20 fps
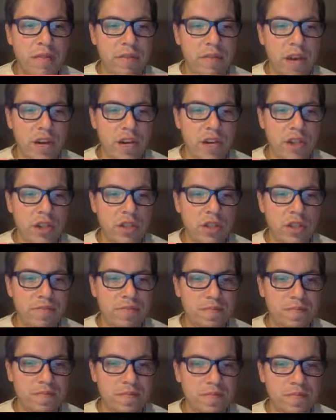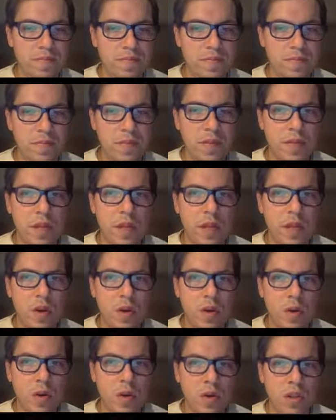action,
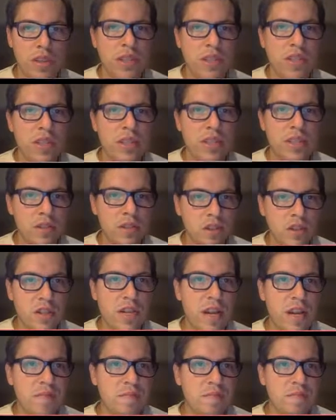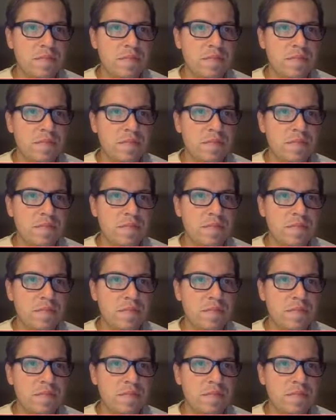or at least looked at.